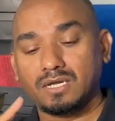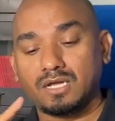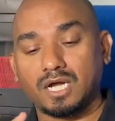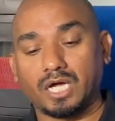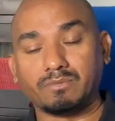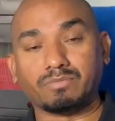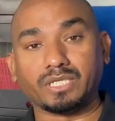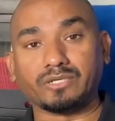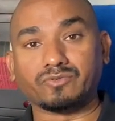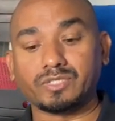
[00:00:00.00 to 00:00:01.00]

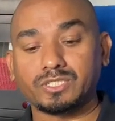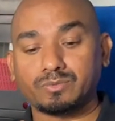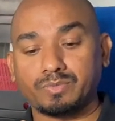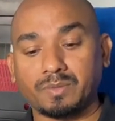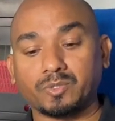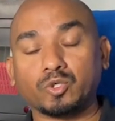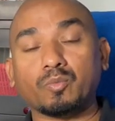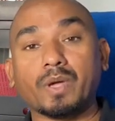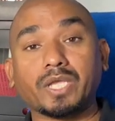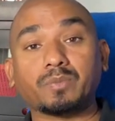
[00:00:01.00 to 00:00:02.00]
unbelievers, people who
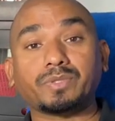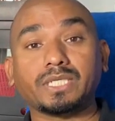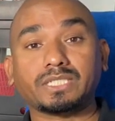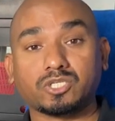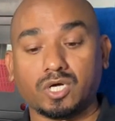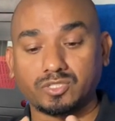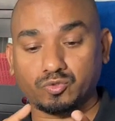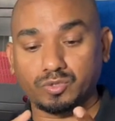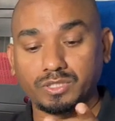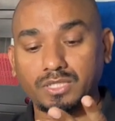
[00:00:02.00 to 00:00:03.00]
manipulate God's
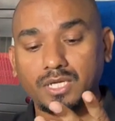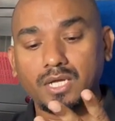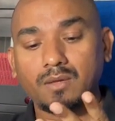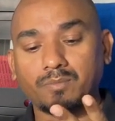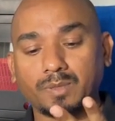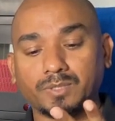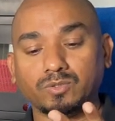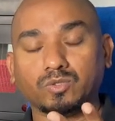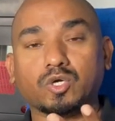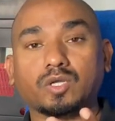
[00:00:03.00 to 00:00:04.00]
word, people
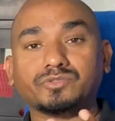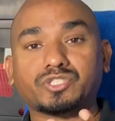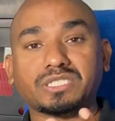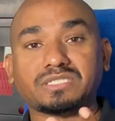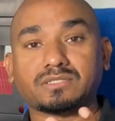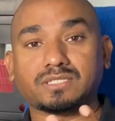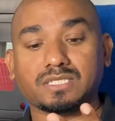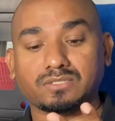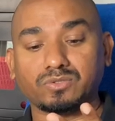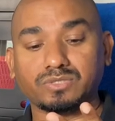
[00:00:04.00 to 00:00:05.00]
who call Jesus
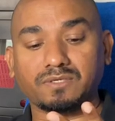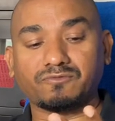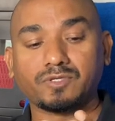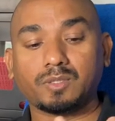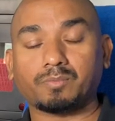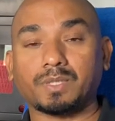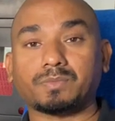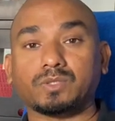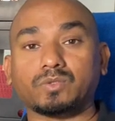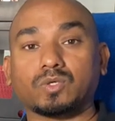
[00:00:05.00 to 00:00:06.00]
as Lucifer,
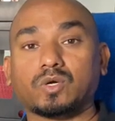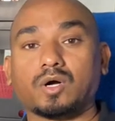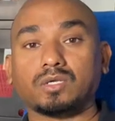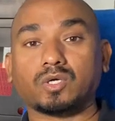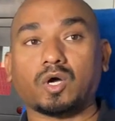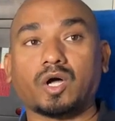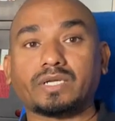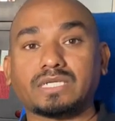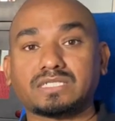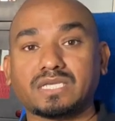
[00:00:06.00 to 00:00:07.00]
people who call God
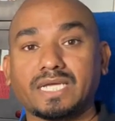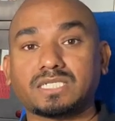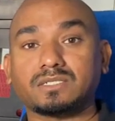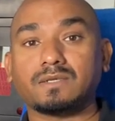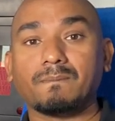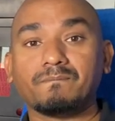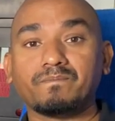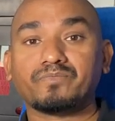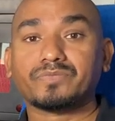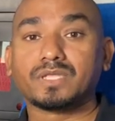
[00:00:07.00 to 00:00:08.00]
as Satan,
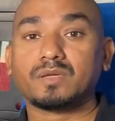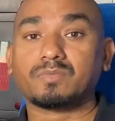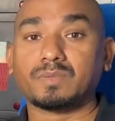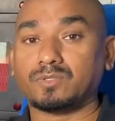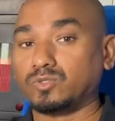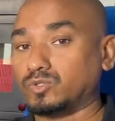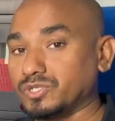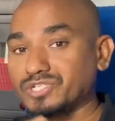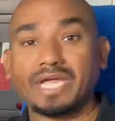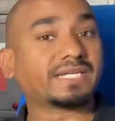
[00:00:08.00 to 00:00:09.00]
people who
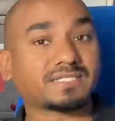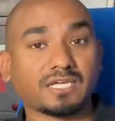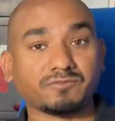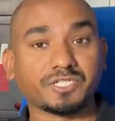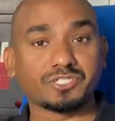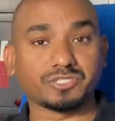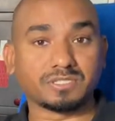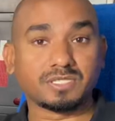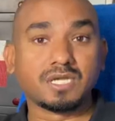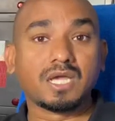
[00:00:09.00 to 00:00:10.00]
reject
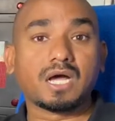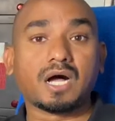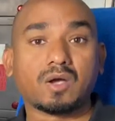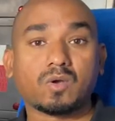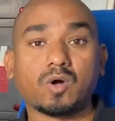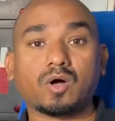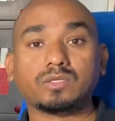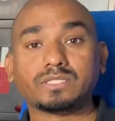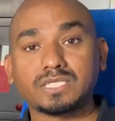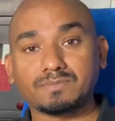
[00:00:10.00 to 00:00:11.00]
salvation are
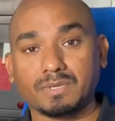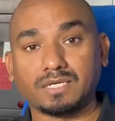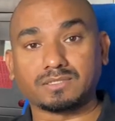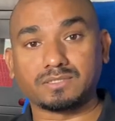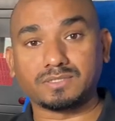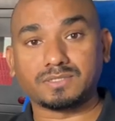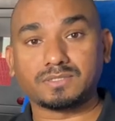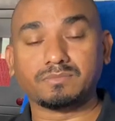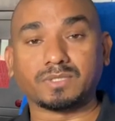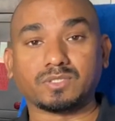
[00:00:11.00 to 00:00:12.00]
called as bastards,
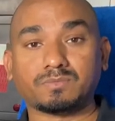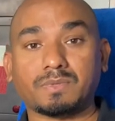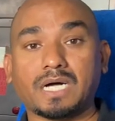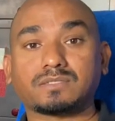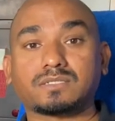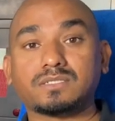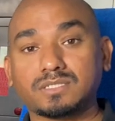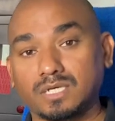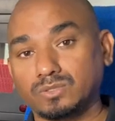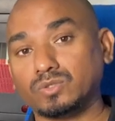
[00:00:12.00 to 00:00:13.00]
because bastards
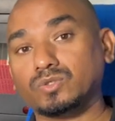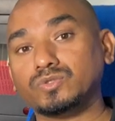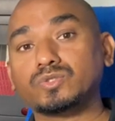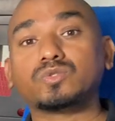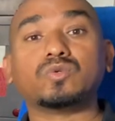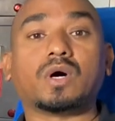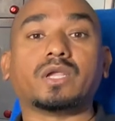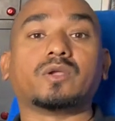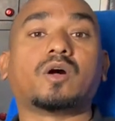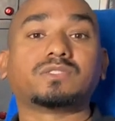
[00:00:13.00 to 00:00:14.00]
are those who are
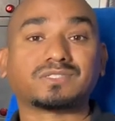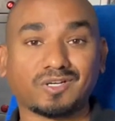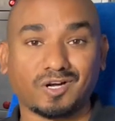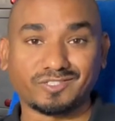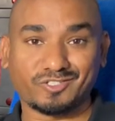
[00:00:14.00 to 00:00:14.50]
not God's